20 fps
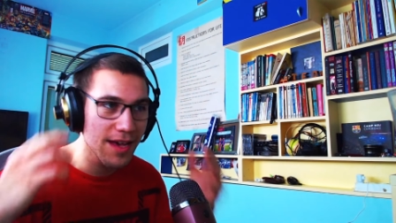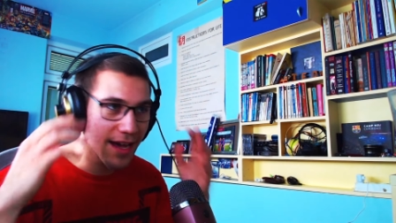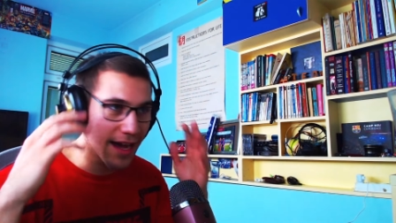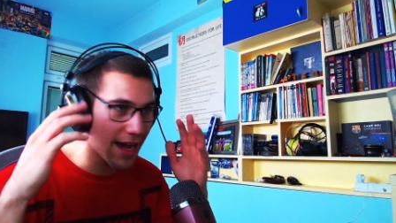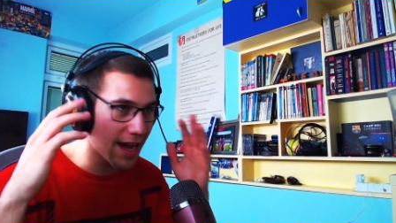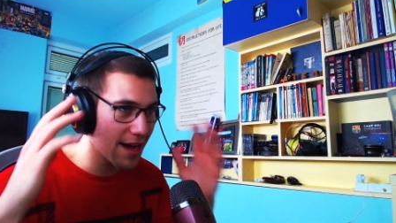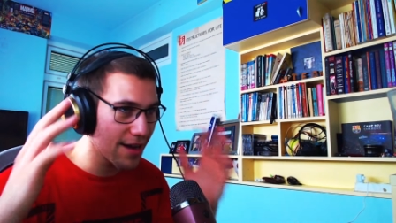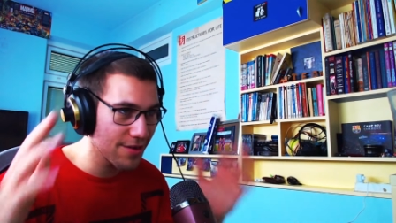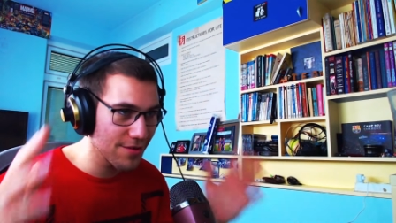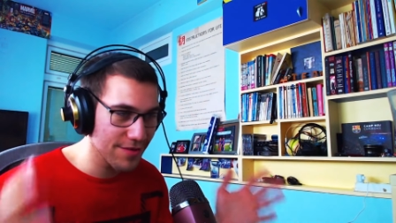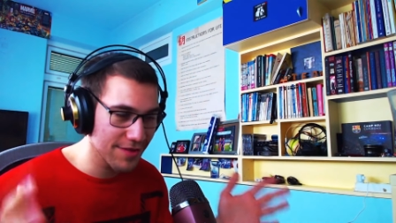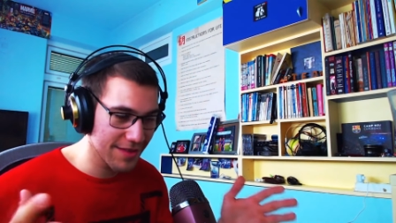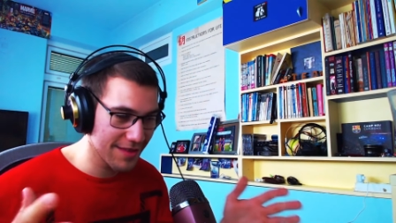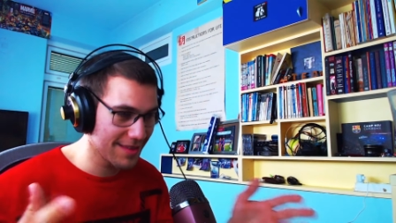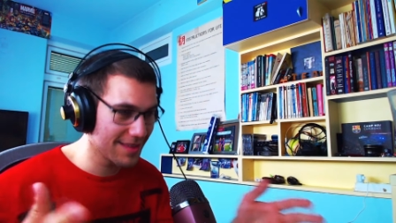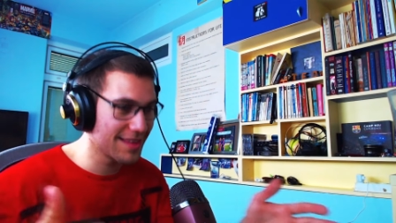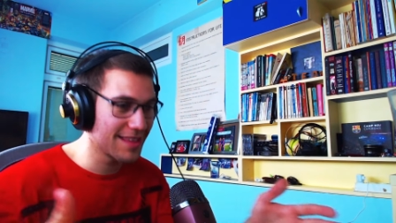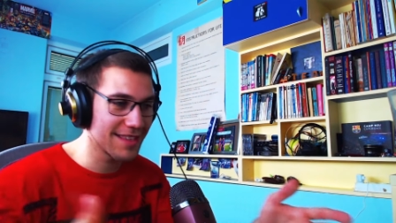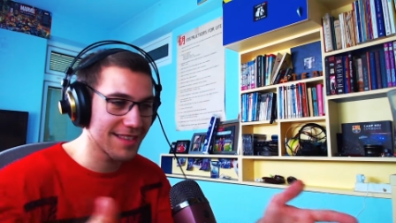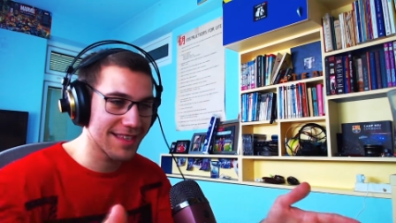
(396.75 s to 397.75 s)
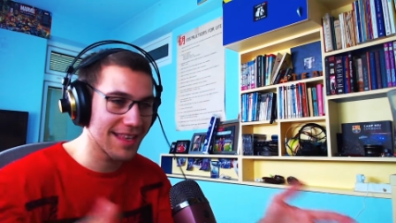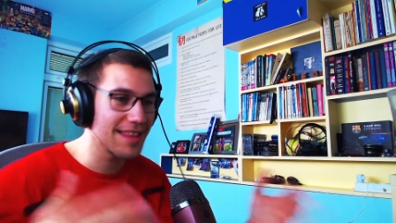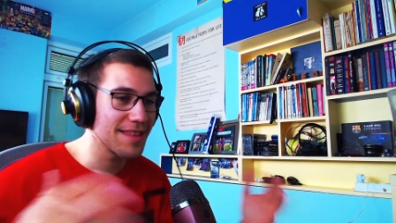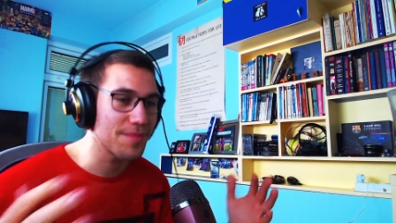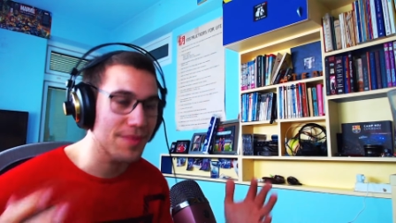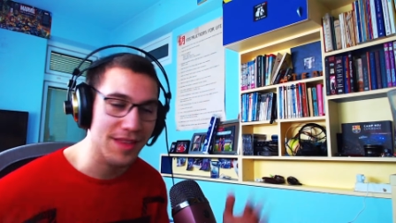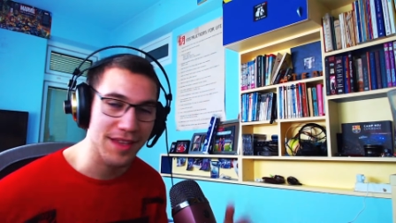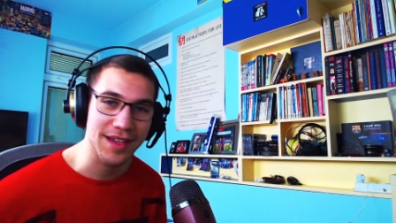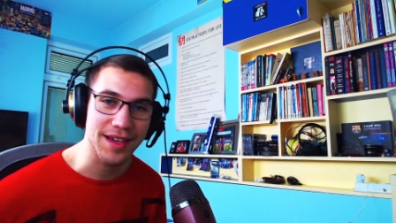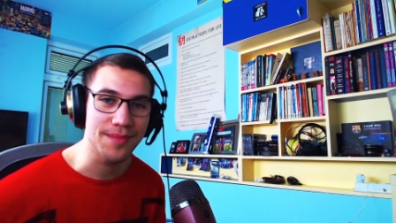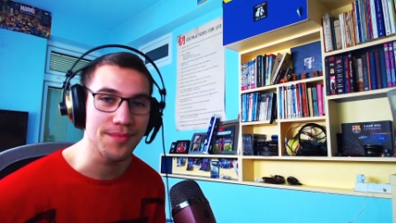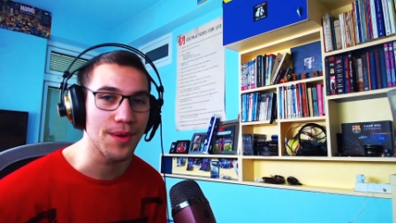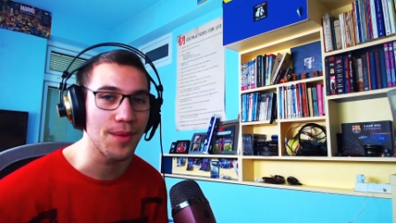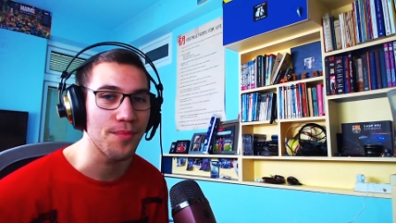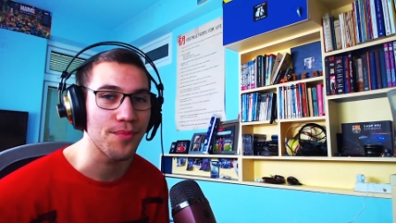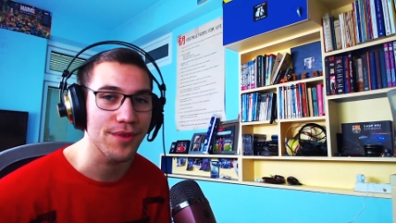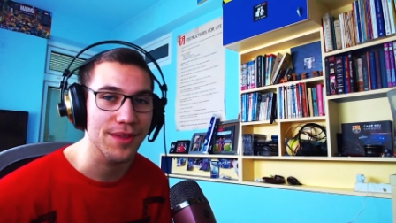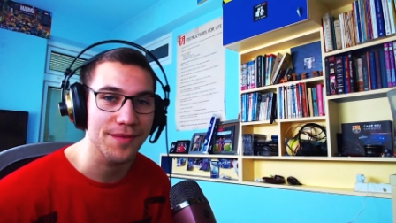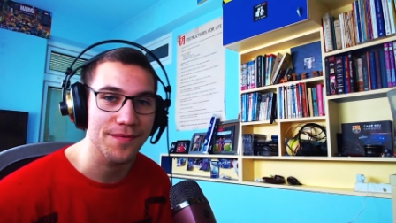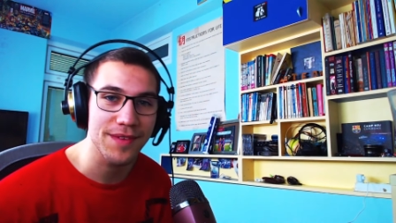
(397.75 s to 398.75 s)
How does anybody come
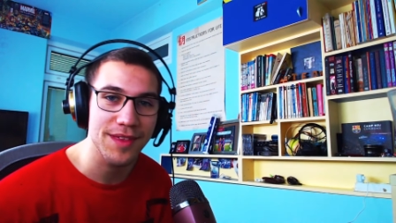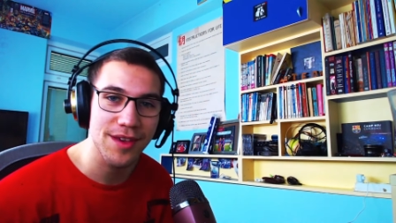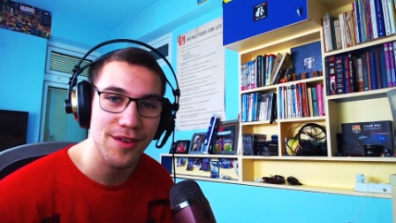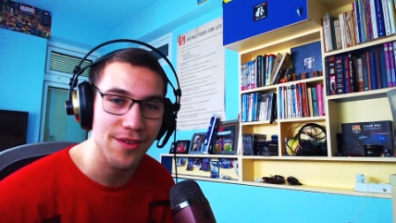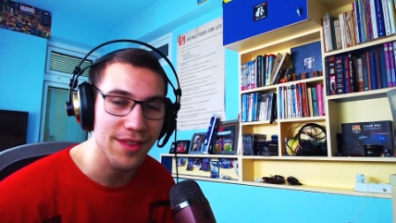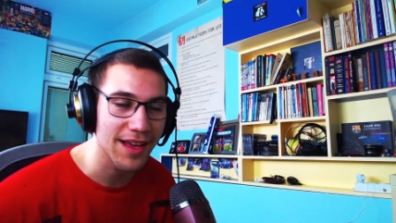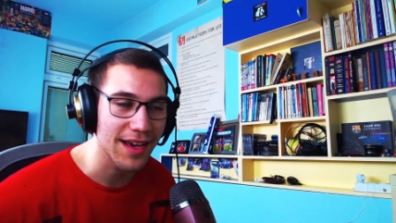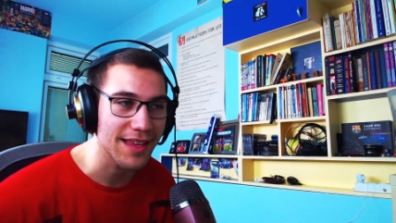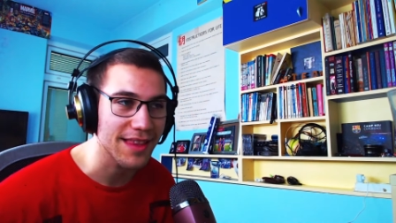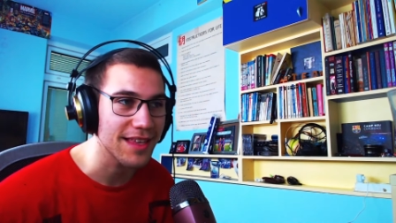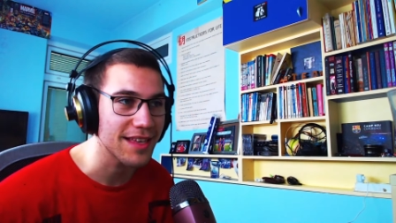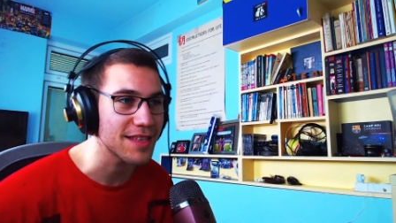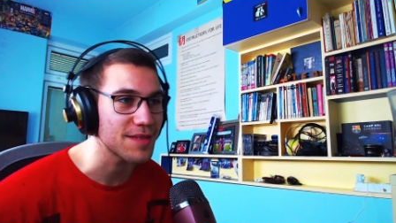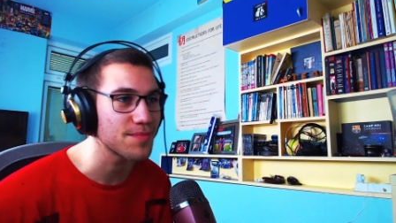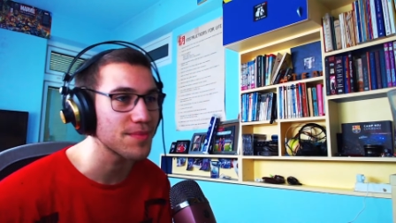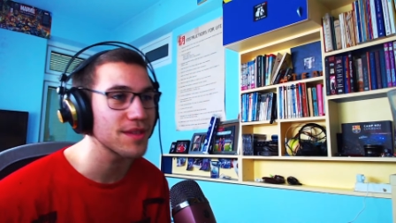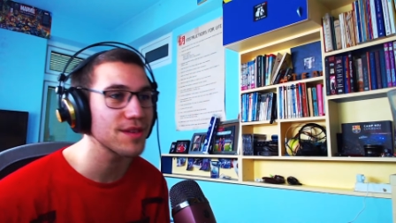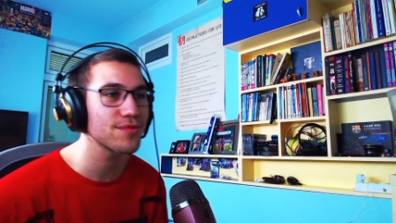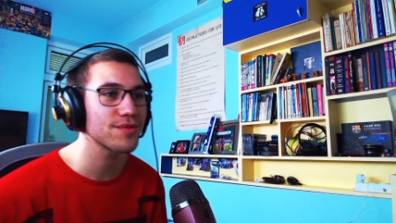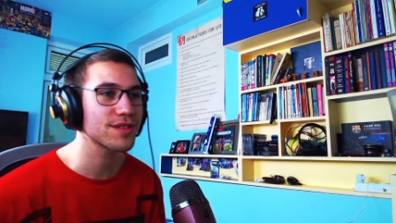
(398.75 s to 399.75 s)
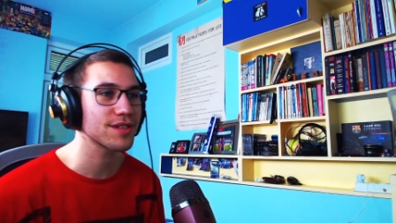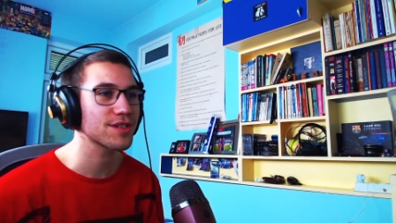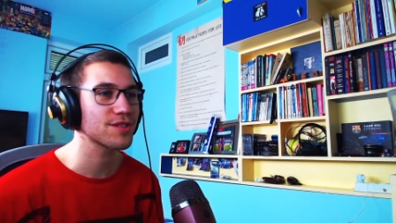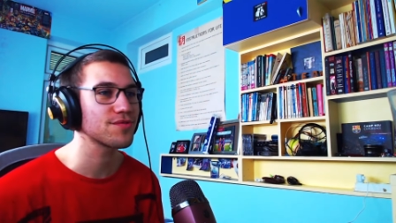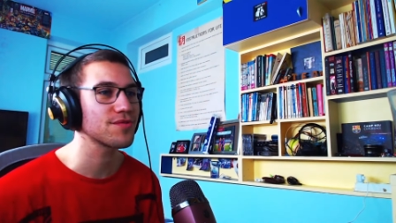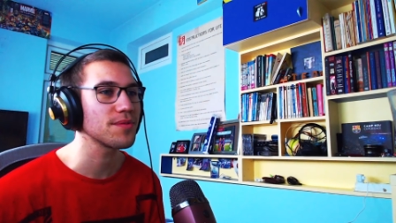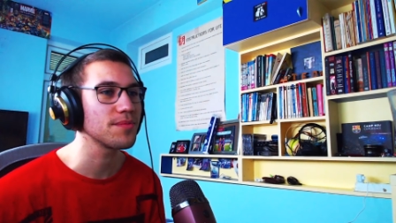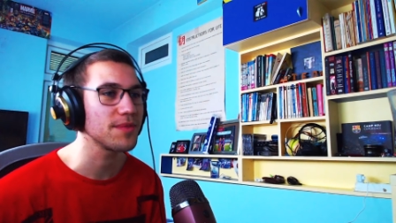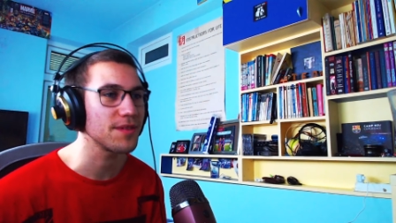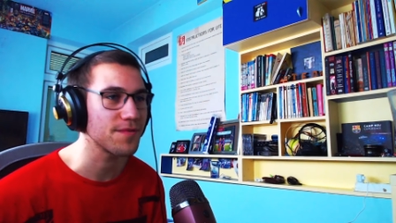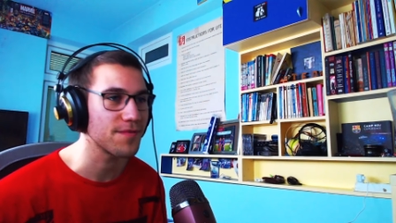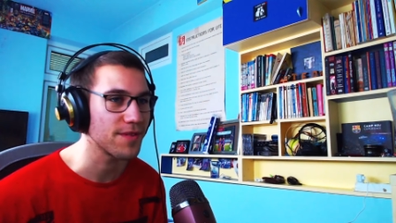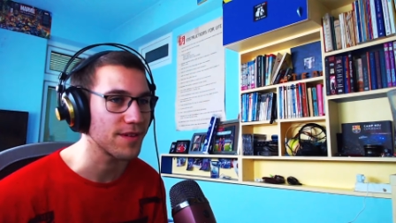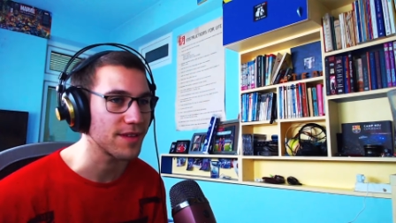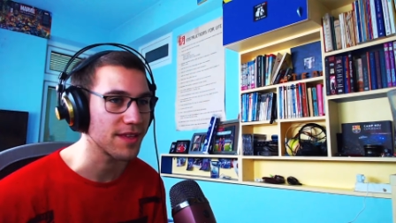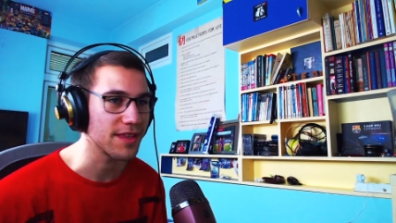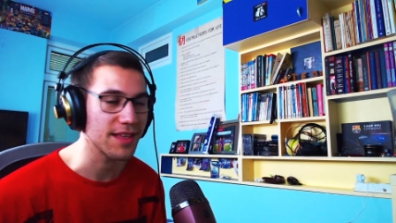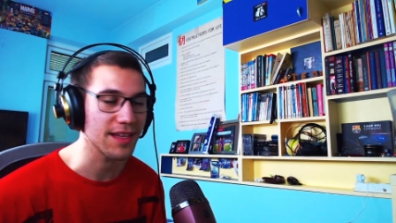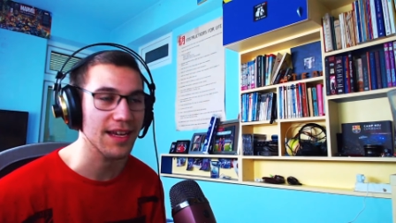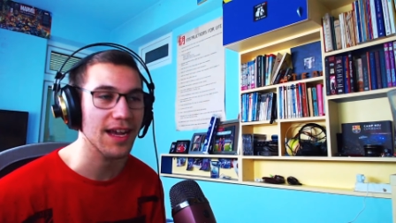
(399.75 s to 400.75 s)
up with a video like this? But it was extremely
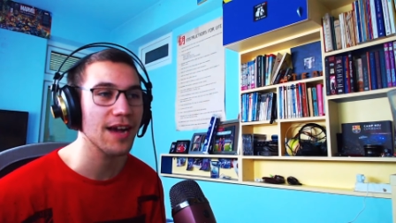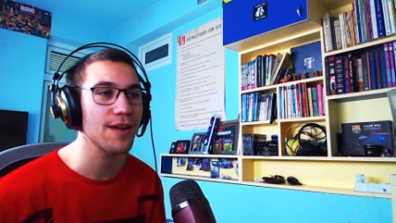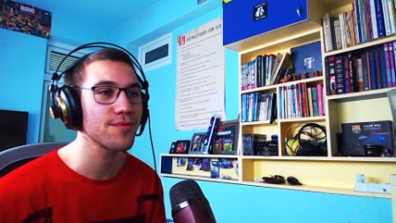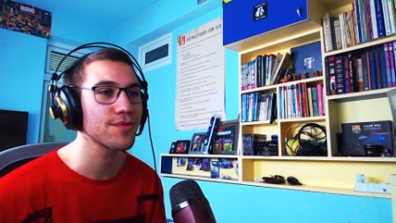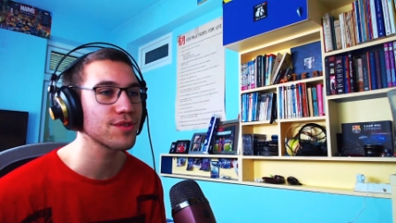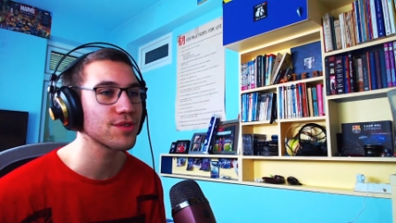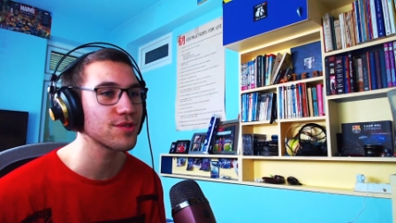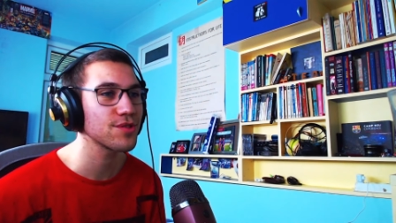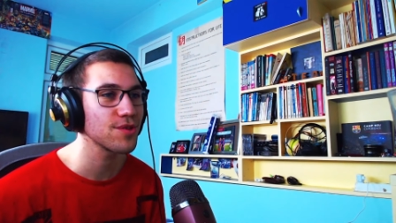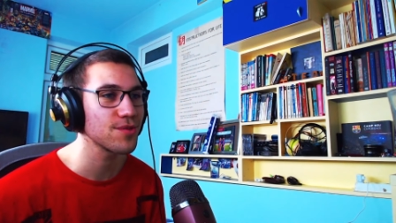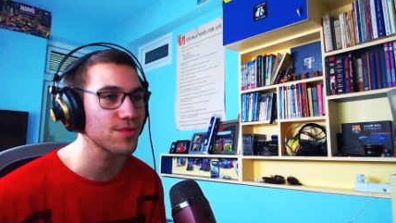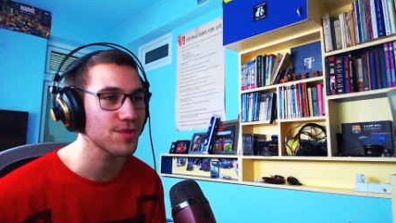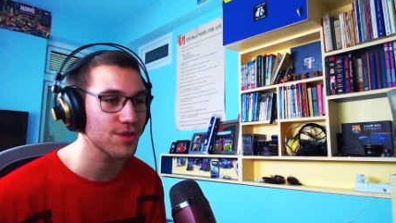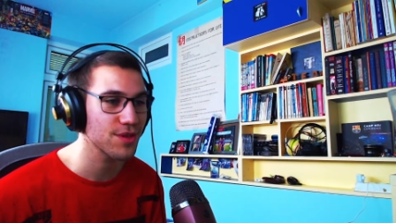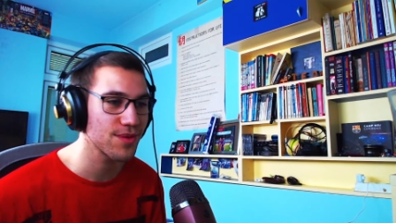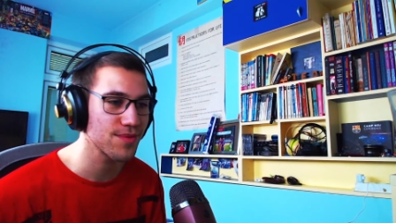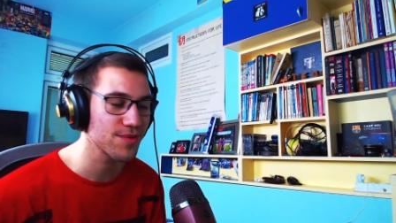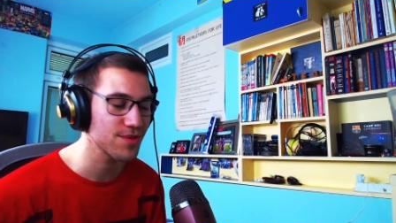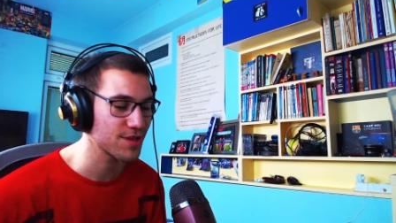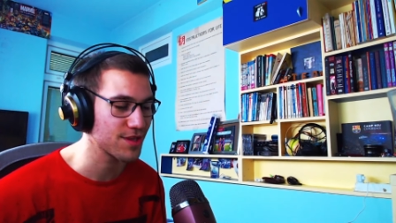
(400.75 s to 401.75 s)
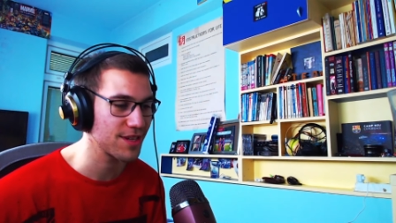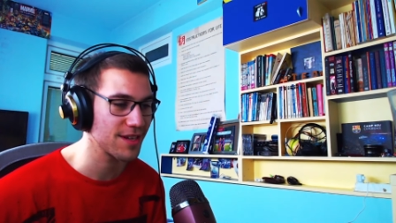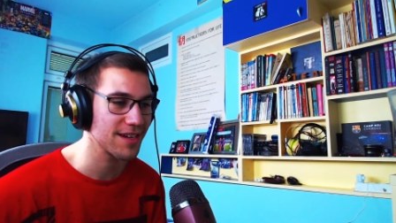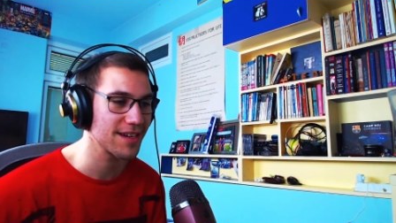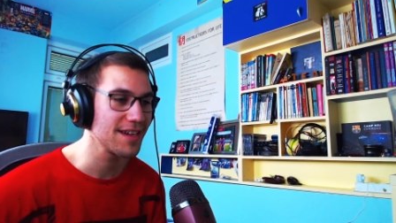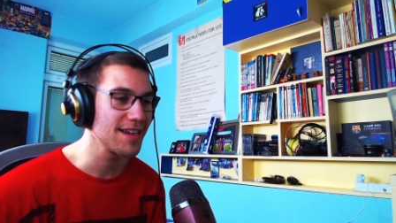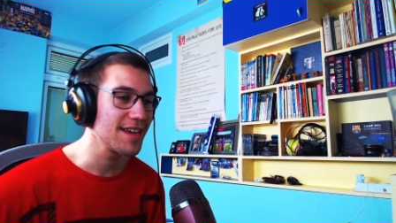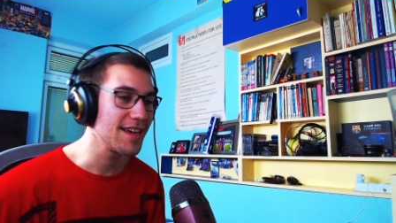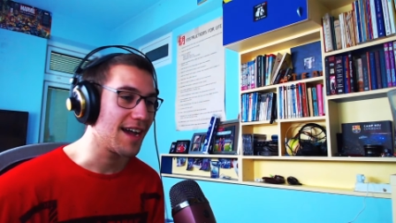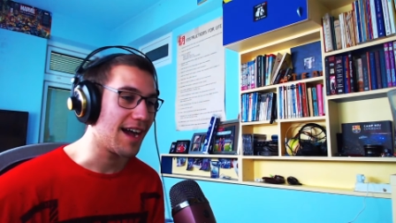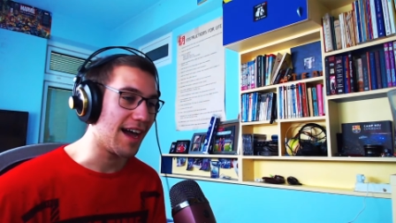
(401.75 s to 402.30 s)
funny. The guy with the show was almost there.